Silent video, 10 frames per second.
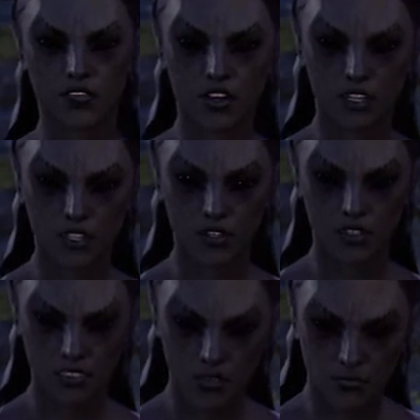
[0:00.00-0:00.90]
after I
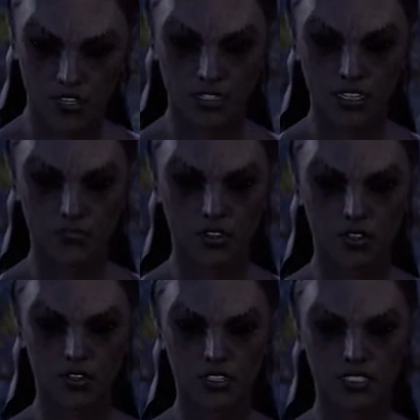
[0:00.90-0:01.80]
chose to liberate some
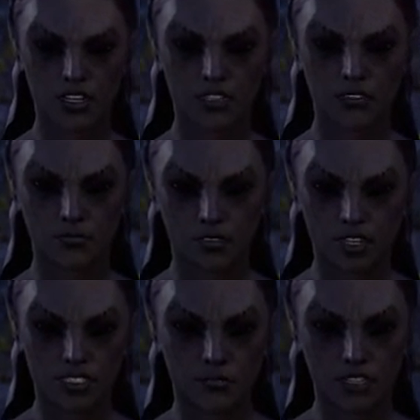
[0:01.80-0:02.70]
Argonians
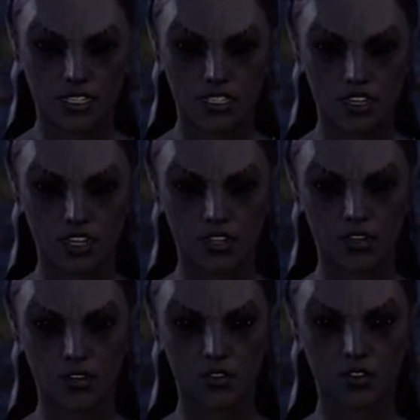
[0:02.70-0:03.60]
many, many years
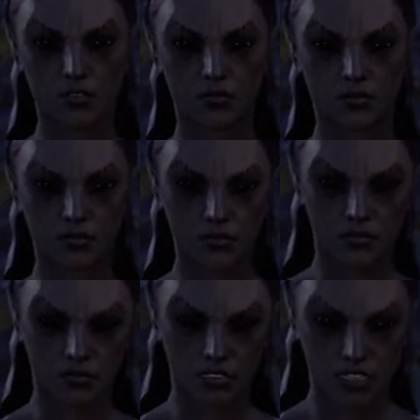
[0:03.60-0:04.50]
ago.
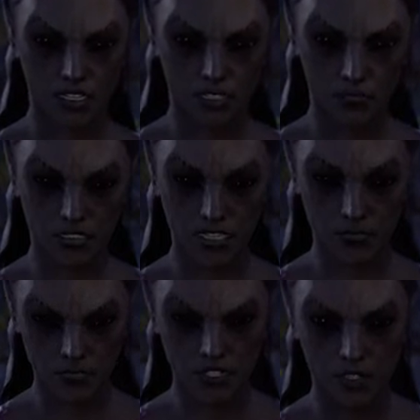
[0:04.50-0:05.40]
I'd make the
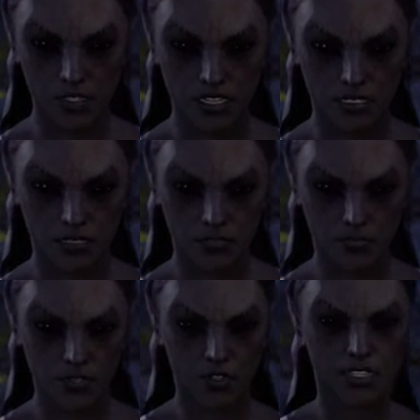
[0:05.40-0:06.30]
same choice,
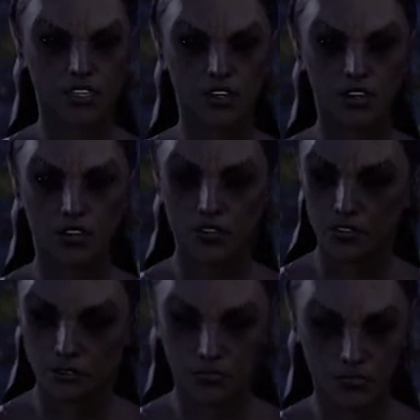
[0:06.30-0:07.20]
but right now,
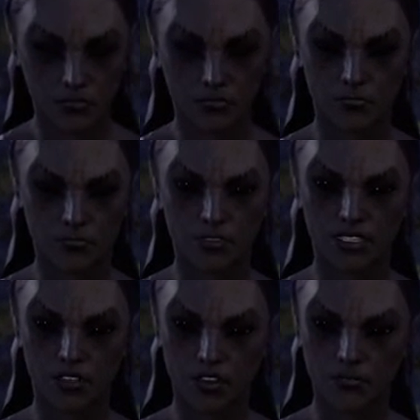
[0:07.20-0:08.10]

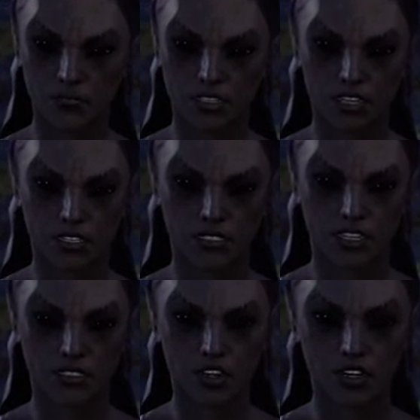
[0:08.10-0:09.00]
my
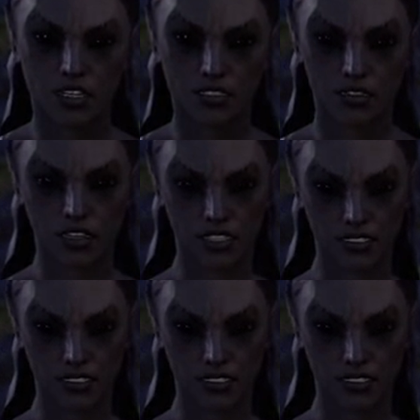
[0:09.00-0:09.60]
circumstances are less than